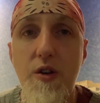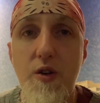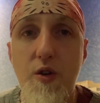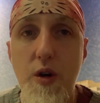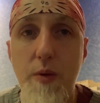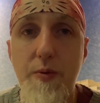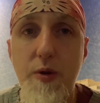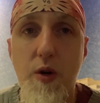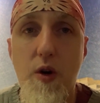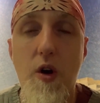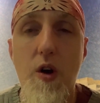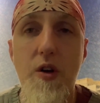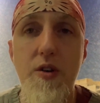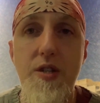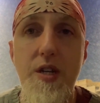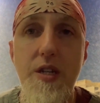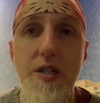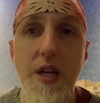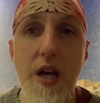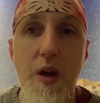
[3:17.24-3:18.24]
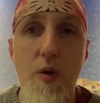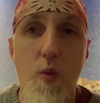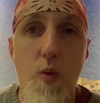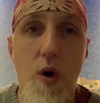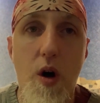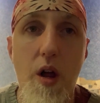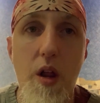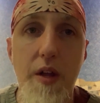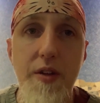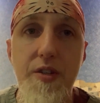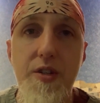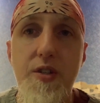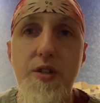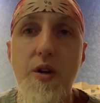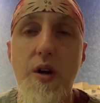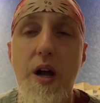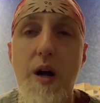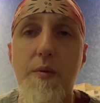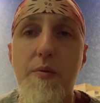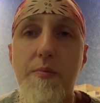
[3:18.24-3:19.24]
cryptocurrencies and wallets
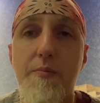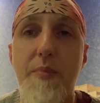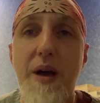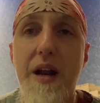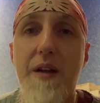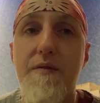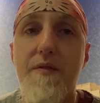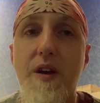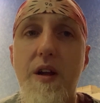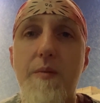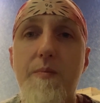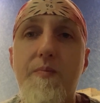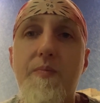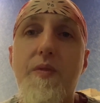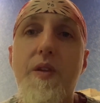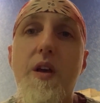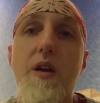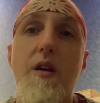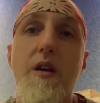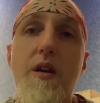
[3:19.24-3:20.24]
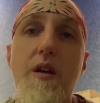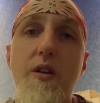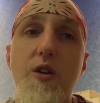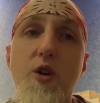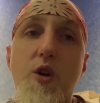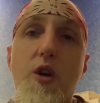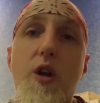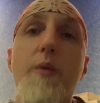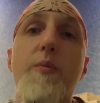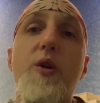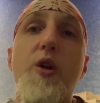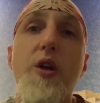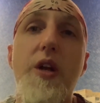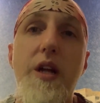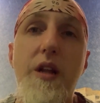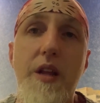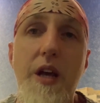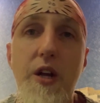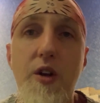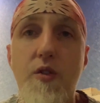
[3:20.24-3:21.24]
to help benefit your
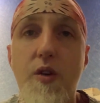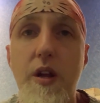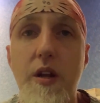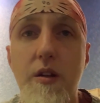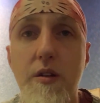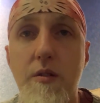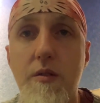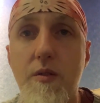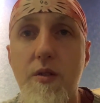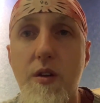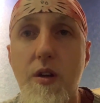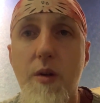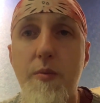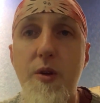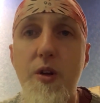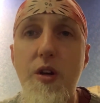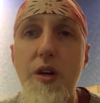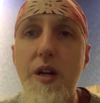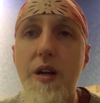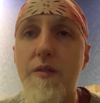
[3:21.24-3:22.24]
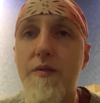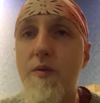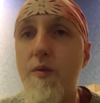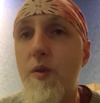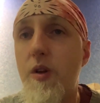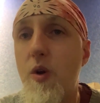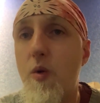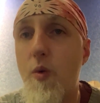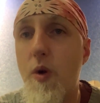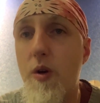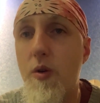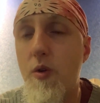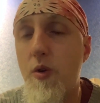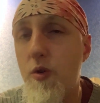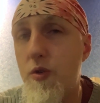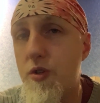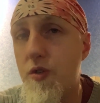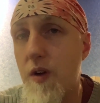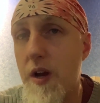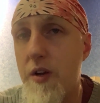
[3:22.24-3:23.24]
community that you're in. Community of, you know,
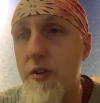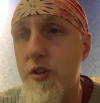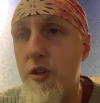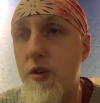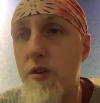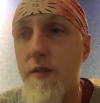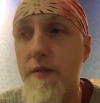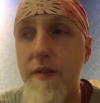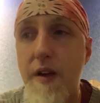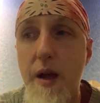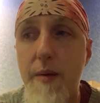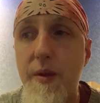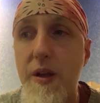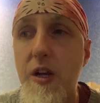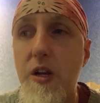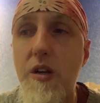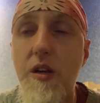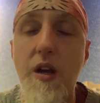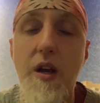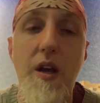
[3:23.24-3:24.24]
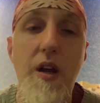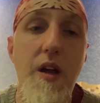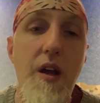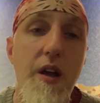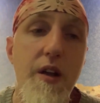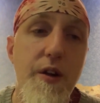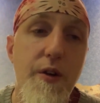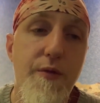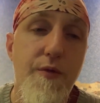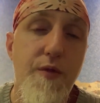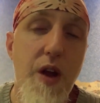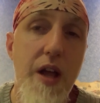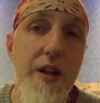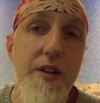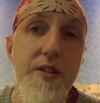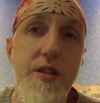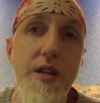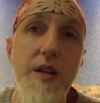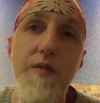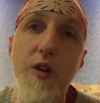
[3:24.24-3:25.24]
who's around you, your family, your
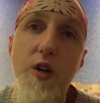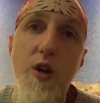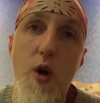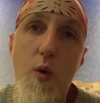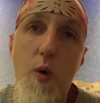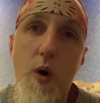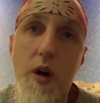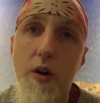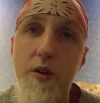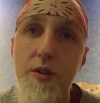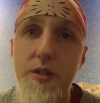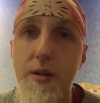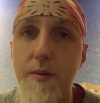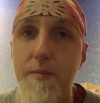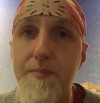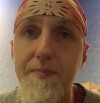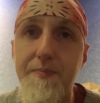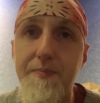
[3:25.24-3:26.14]
friends, even coworkers.